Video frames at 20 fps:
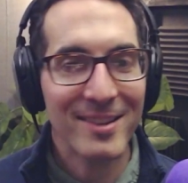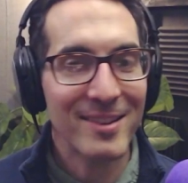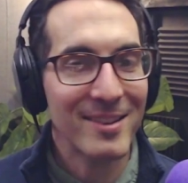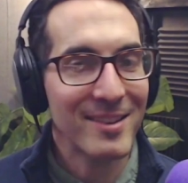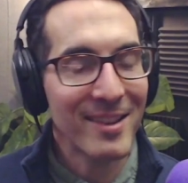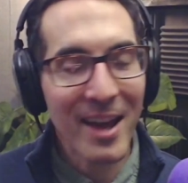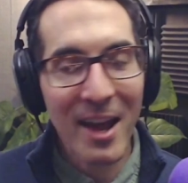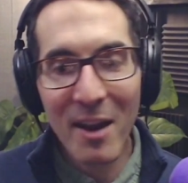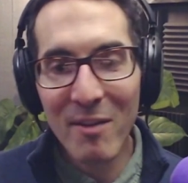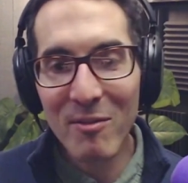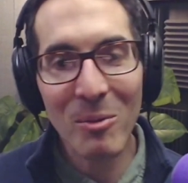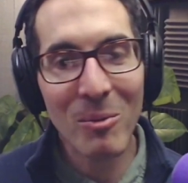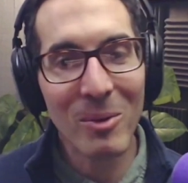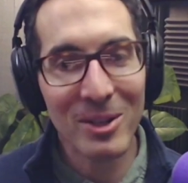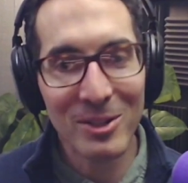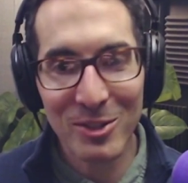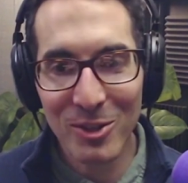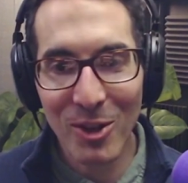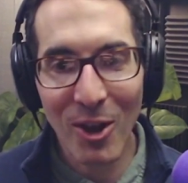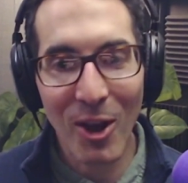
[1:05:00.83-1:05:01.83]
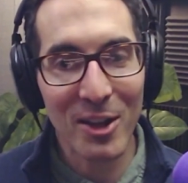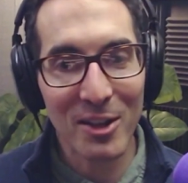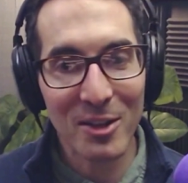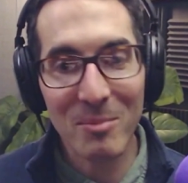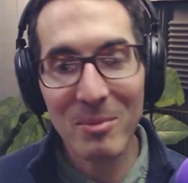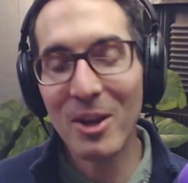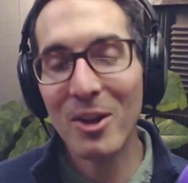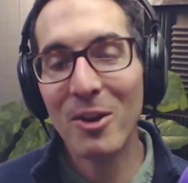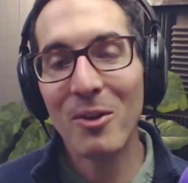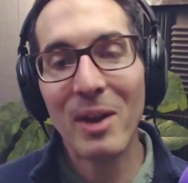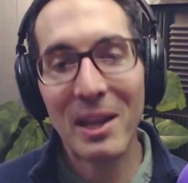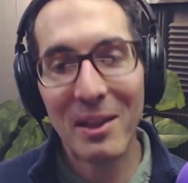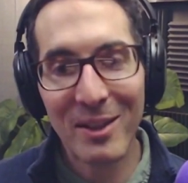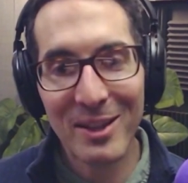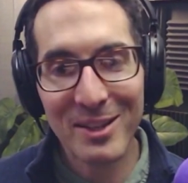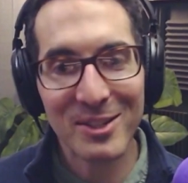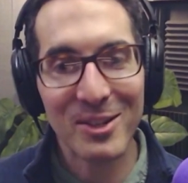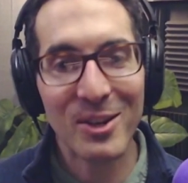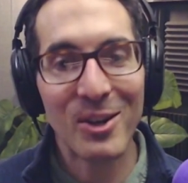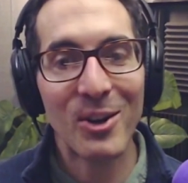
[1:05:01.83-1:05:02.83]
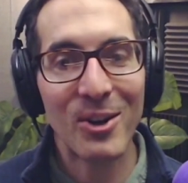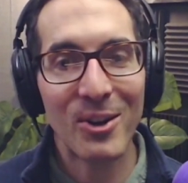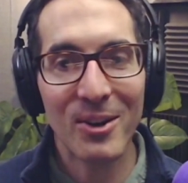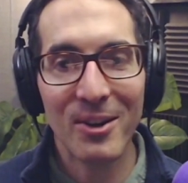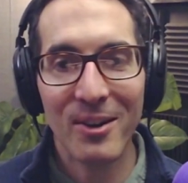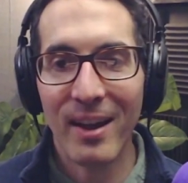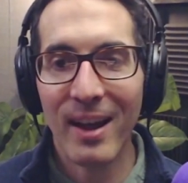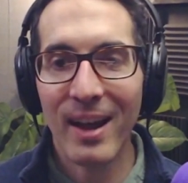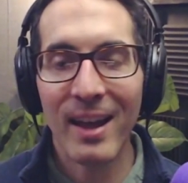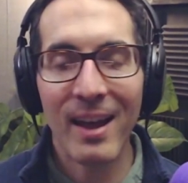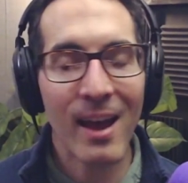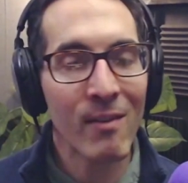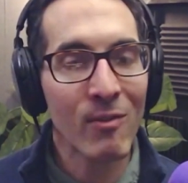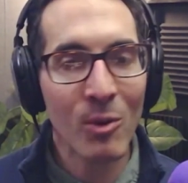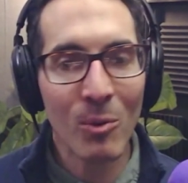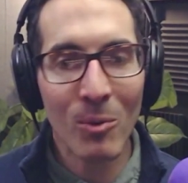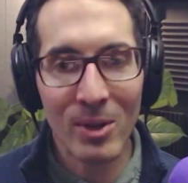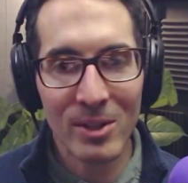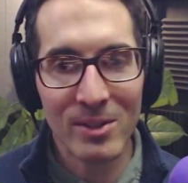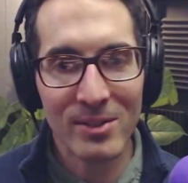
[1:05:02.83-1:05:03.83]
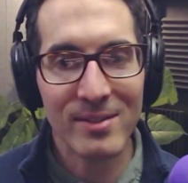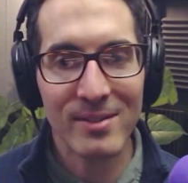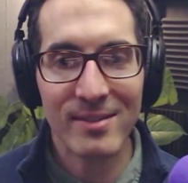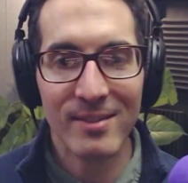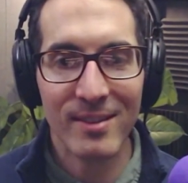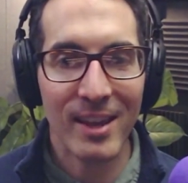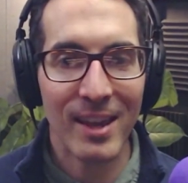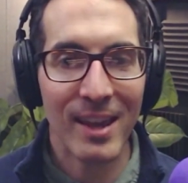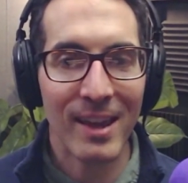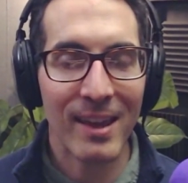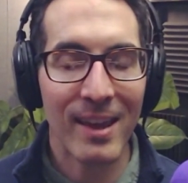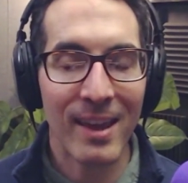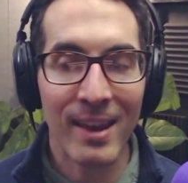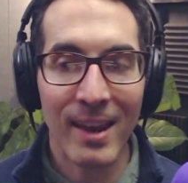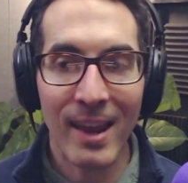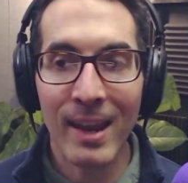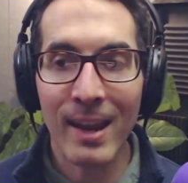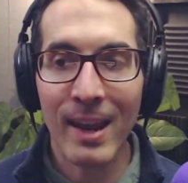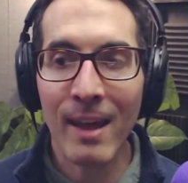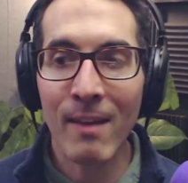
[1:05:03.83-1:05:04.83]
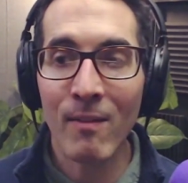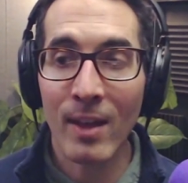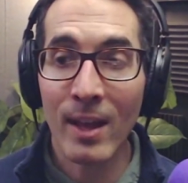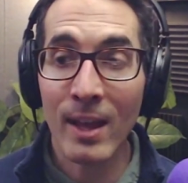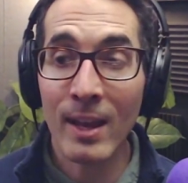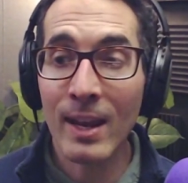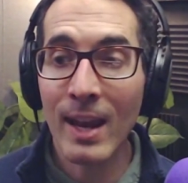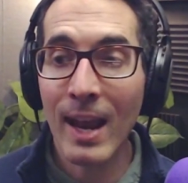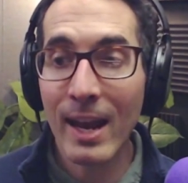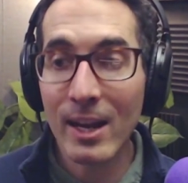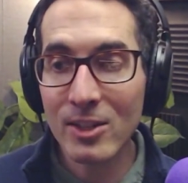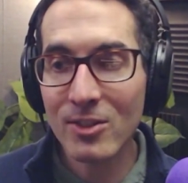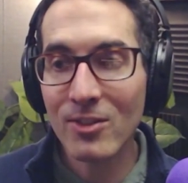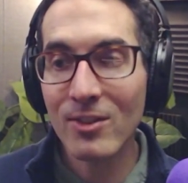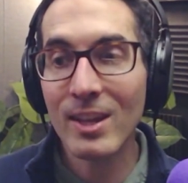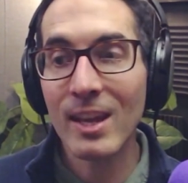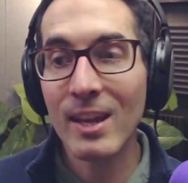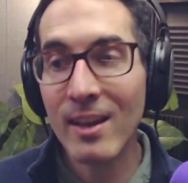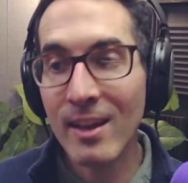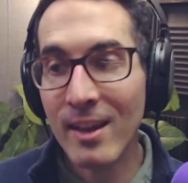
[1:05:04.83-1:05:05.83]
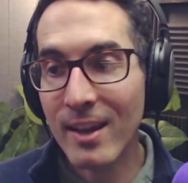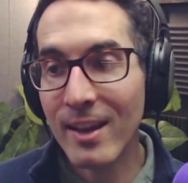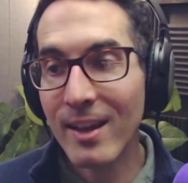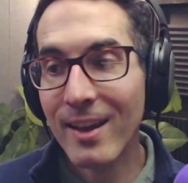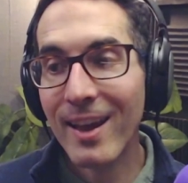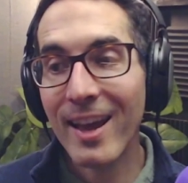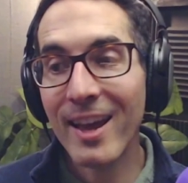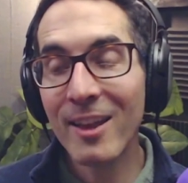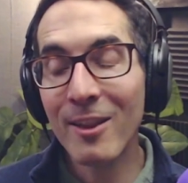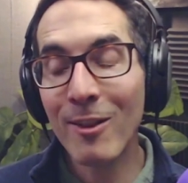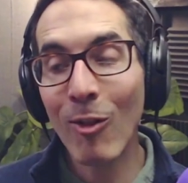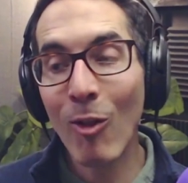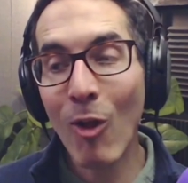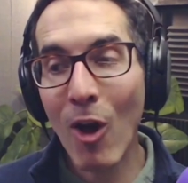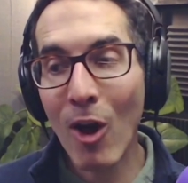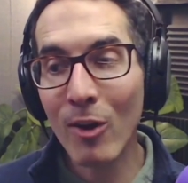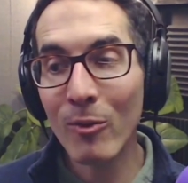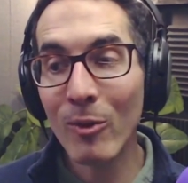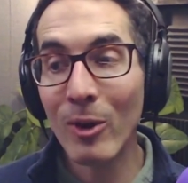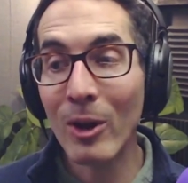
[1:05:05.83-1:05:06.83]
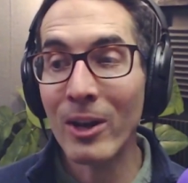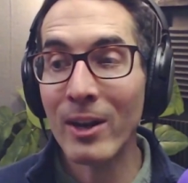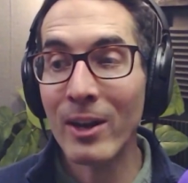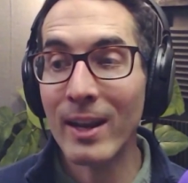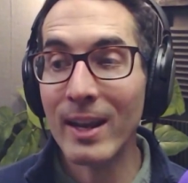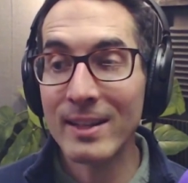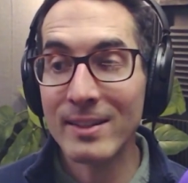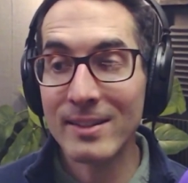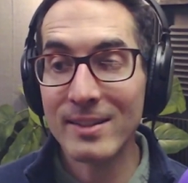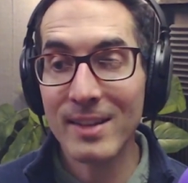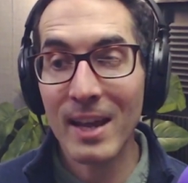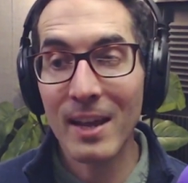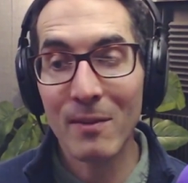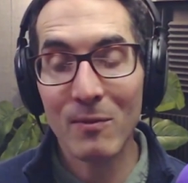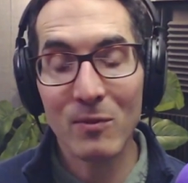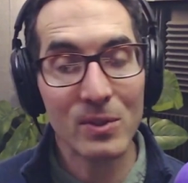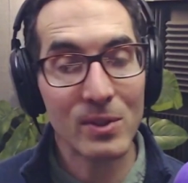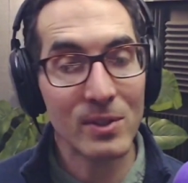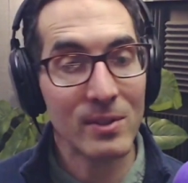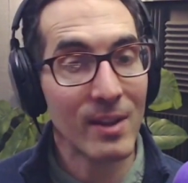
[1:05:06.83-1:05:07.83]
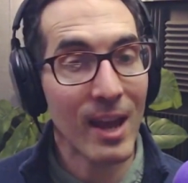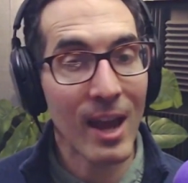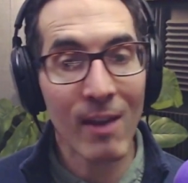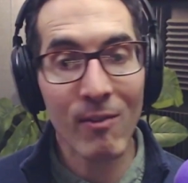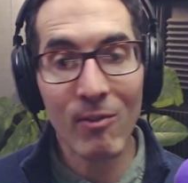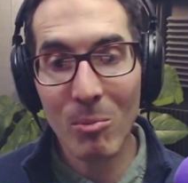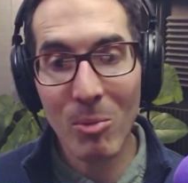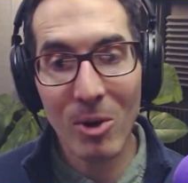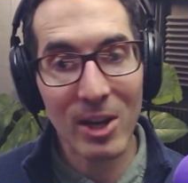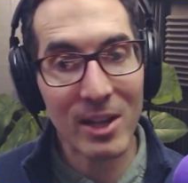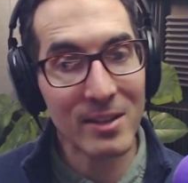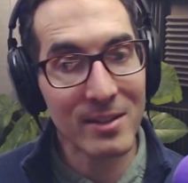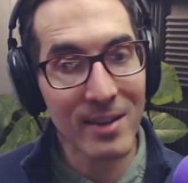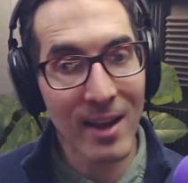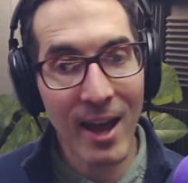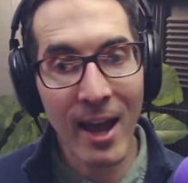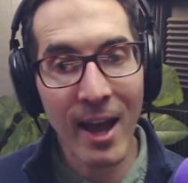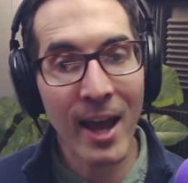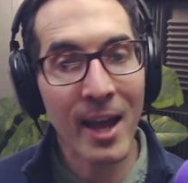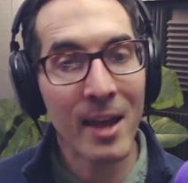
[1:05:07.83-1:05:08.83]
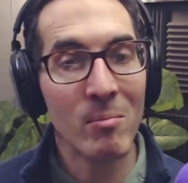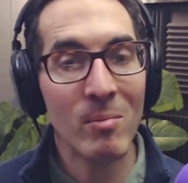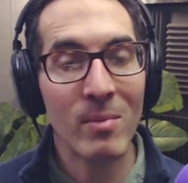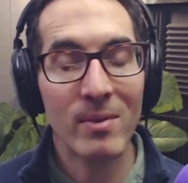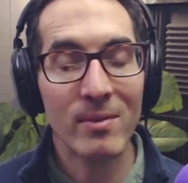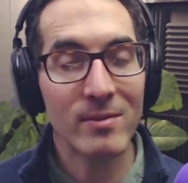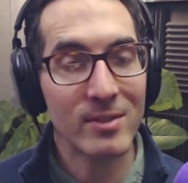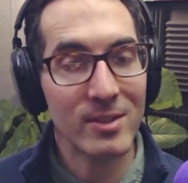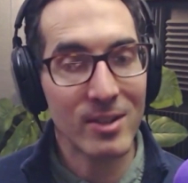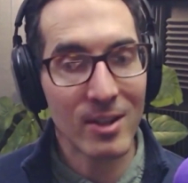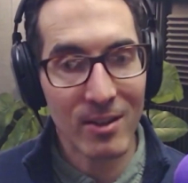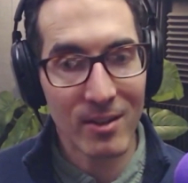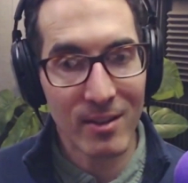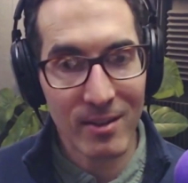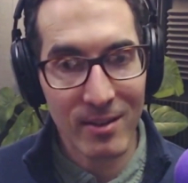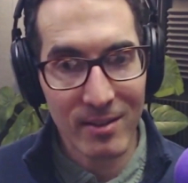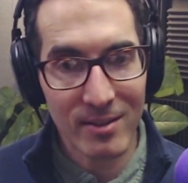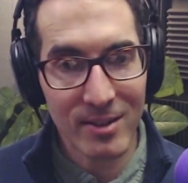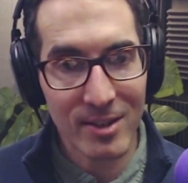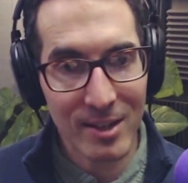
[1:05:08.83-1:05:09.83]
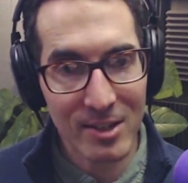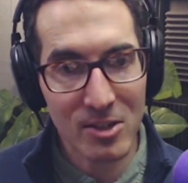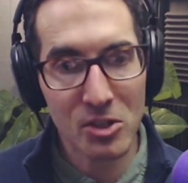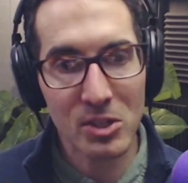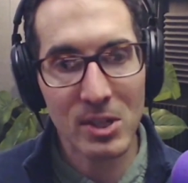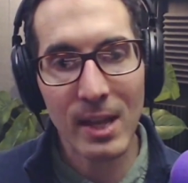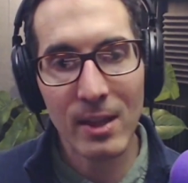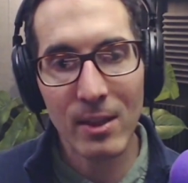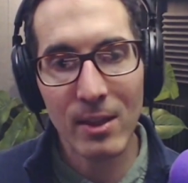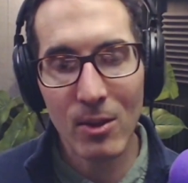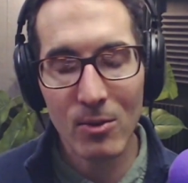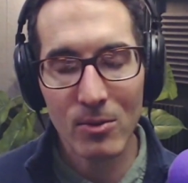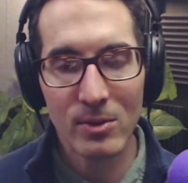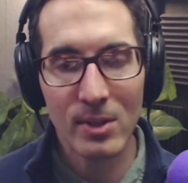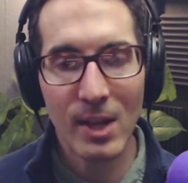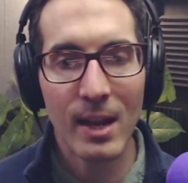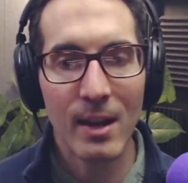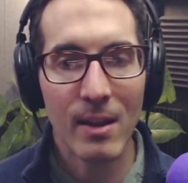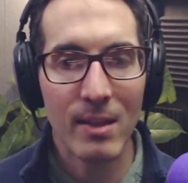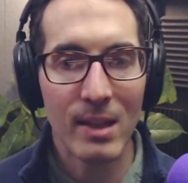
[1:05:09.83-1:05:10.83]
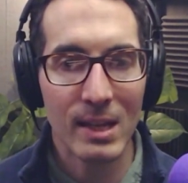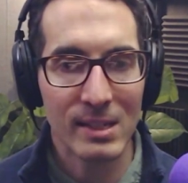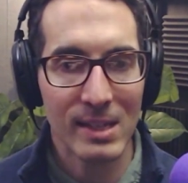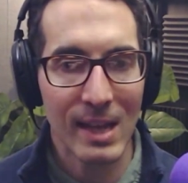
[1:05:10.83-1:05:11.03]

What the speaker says: Not everyone's taught to be a great listener. Everyone's, and it actually, in the long run, it saves everybody time to just get those kind of things